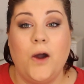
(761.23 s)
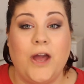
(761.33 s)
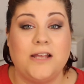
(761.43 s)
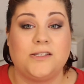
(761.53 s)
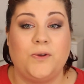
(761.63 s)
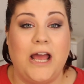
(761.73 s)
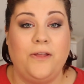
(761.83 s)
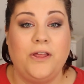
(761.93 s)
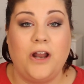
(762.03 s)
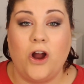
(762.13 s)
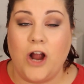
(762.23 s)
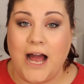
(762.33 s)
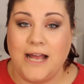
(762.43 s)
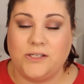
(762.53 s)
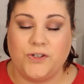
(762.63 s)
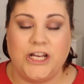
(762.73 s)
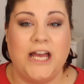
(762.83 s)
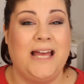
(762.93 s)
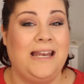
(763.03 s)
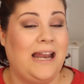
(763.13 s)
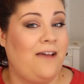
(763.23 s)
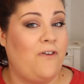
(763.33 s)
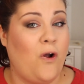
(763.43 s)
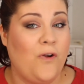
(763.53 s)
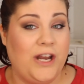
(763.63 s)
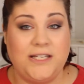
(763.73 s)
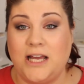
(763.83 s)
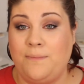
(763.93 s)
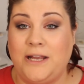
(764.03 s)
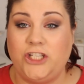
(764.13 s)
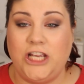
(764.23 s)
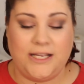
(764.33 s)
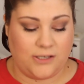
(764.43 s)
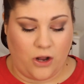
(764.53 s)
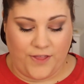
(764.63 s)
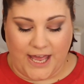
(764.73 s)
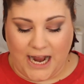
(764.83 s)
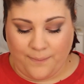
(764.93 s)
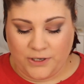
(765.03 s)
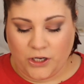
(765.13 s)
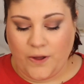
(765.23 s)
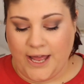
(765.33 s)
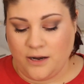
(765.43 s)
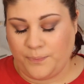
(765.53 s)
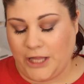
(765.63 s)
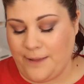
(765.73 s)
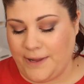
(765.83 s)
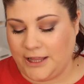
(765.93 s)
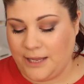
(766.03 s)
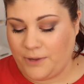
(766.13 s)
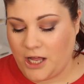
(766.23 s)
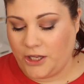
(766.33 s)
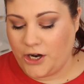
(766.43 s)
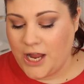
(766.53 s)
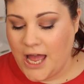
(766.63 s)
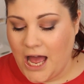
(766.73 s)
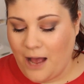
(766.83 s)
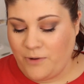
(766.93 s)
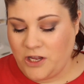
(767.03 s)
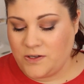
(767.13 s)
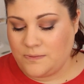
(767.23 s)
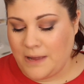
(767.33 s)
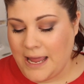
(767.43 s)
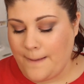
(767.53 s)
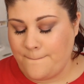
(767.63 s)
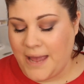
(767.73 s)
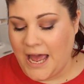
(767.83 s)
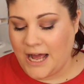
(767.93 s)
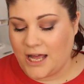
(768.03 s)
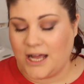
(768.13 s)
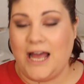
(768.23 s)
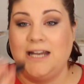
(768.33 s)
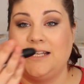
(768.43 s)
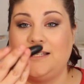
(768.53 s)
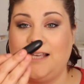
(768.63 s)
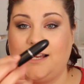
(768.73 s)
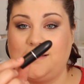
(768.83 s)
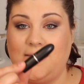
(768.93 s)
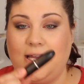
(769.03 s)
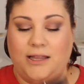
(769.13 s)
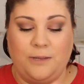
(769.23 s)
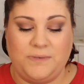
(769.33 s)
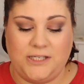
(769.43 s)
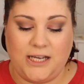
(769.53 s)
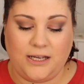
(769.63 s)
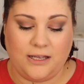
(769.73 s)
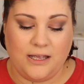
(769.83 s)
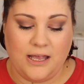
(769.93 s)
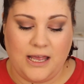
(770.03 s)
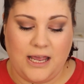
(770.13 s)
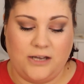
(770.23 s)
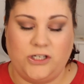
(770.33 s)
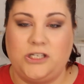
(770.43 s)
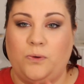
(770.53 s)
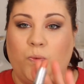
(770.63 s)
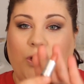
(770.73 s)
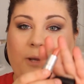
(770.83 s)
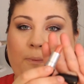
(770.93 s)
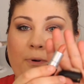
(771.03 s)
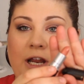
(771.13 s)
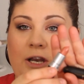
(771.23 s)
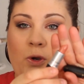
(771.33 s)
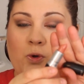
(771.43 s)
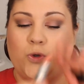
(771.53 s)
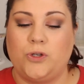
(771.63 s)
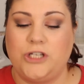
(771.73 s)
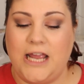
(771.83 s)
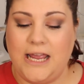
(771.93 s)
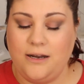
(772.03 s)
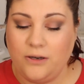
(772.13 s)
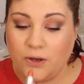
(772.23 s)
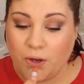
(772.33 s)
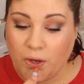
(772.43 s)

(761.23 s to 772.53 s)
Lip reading: Okay, so now that our eyes are done and I've already done my cheeks and all that, I'm going to go ahead and apply my lip color. I'm going to use my MAC Kinda Sexy lipstick. It's just a really pretty neutral shade.